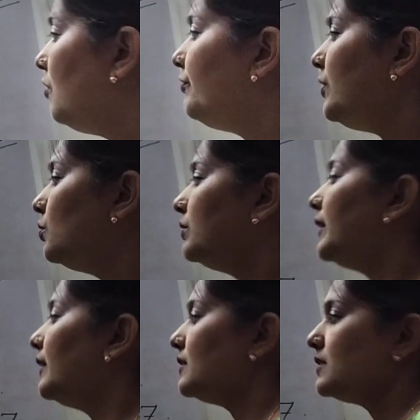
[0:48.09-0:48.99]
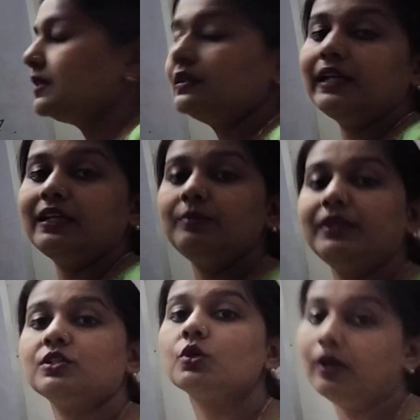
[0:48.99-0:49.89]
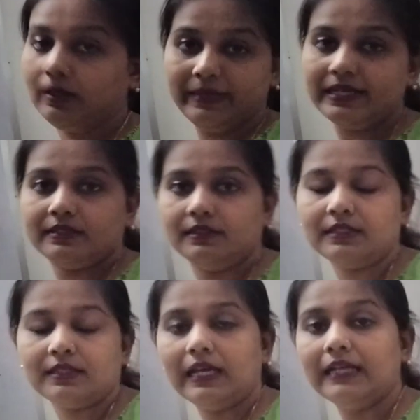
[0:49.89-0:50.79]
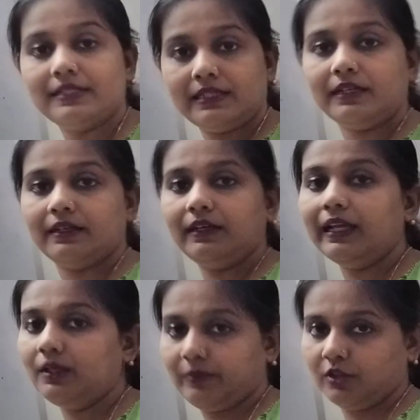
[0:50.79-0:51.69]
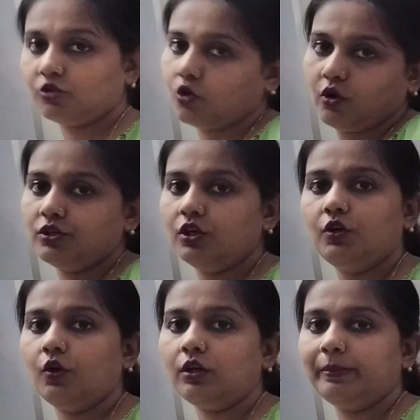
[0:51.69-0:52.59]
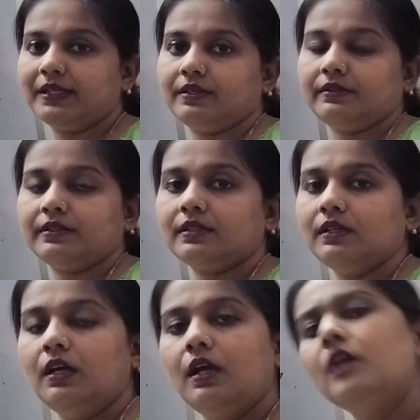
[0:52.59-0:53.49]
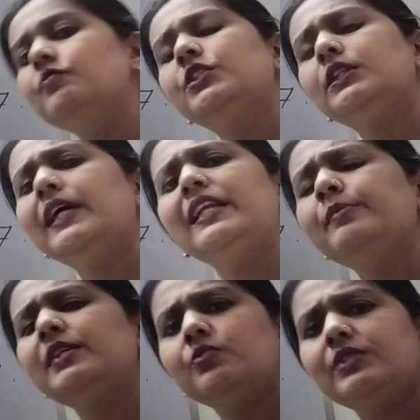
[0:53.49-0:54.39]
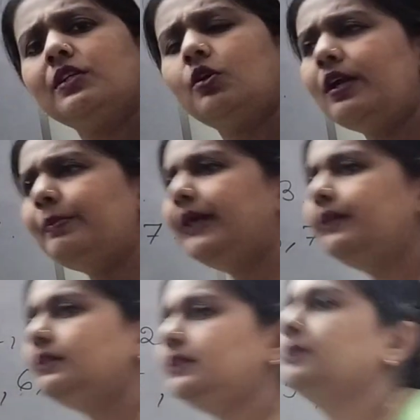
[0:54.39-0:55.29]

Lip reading: We know there are certain elements called metals and certain elements called non-metals. Which are the elements which are called metals?